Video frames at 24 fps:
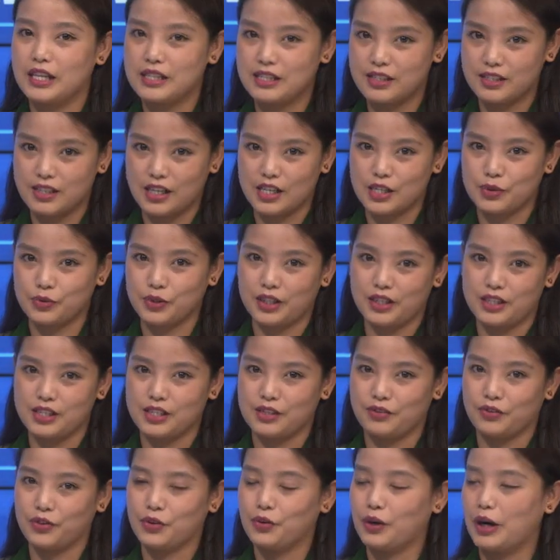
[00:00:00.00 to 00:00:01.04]
start with the
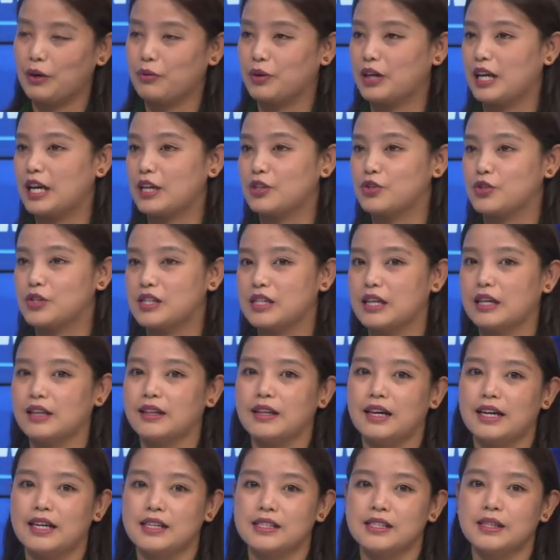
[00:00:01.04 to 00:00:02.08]
interview, I would like to say
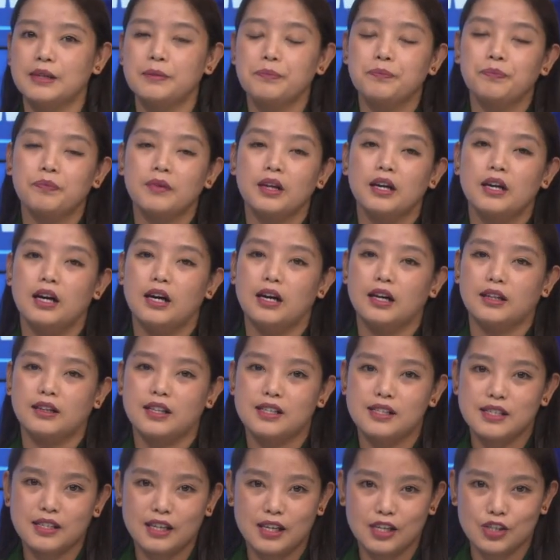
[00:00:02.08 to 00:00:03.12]
that
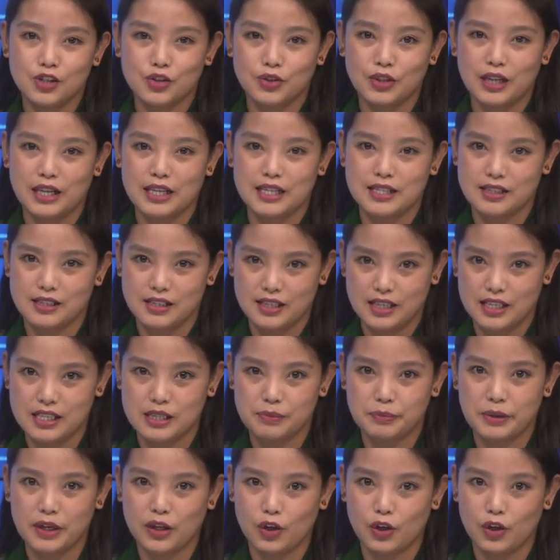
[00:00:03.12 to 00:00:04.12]
Tenzin Khando La is a TSP